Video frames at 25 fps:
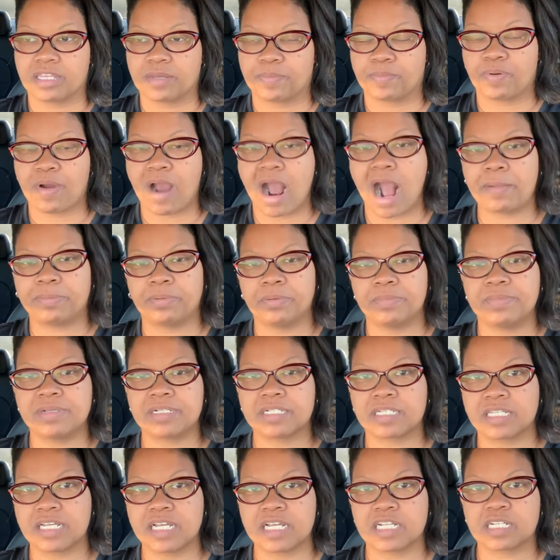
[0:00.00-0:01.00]
the problem
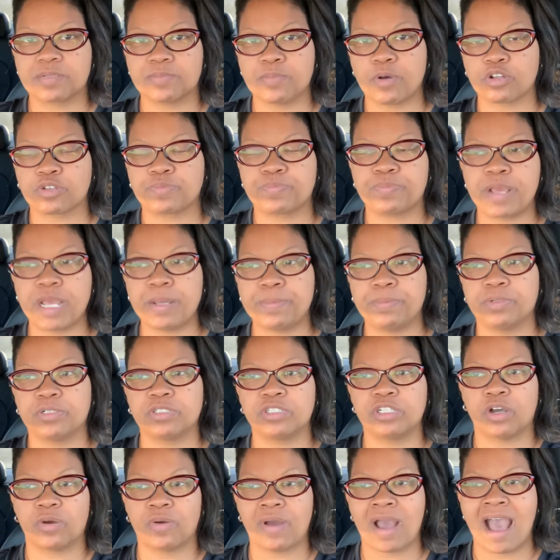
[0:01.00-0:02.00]
is this most
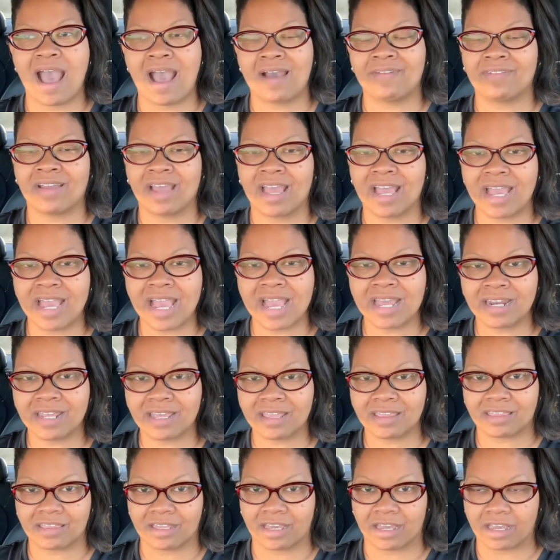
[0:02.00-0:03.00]
people don't have
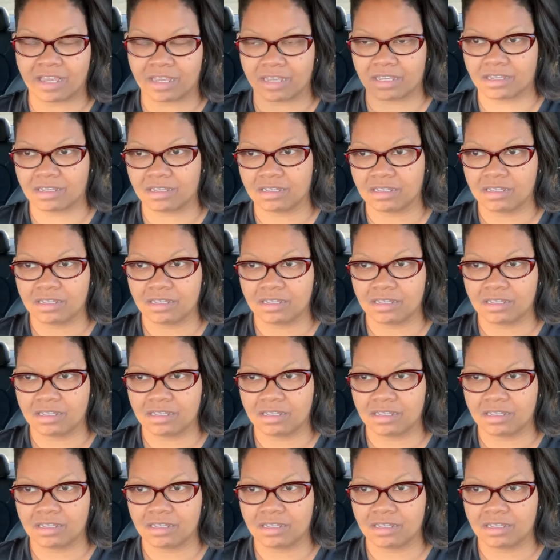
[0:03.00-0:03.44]
anything